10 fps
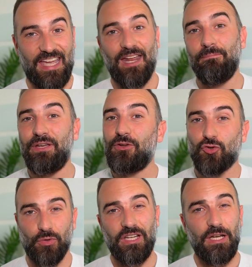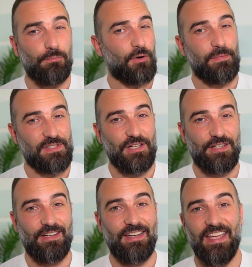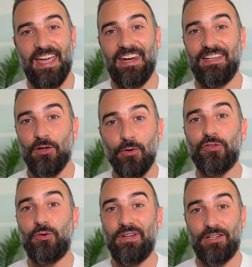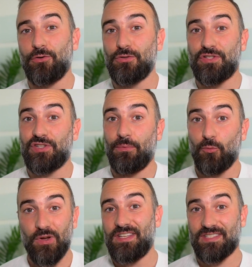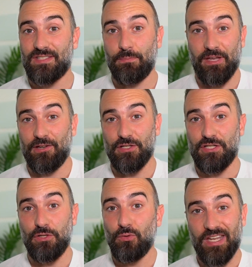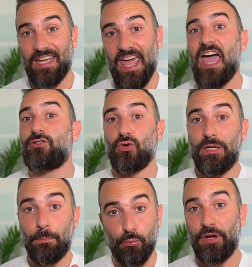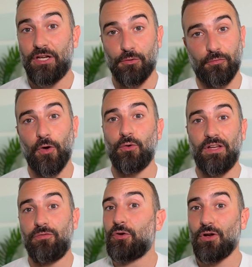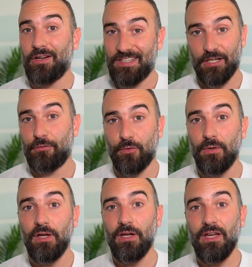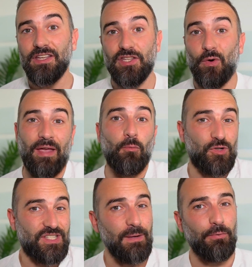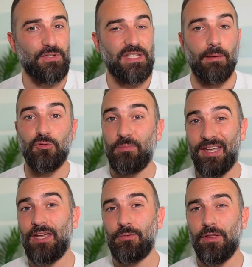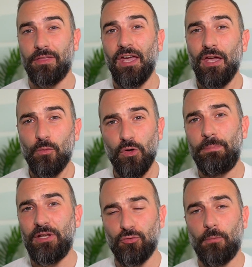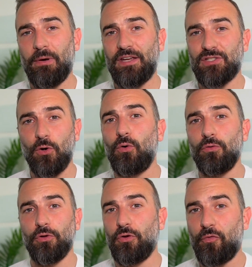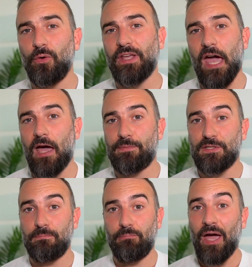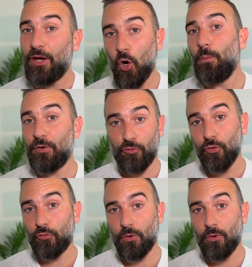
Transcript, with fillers: can be a tricky proposition and it also incurs some risks because you can actually break your phone if you're not careful. So a more simple step to begin with would be to replace all the default apps by open source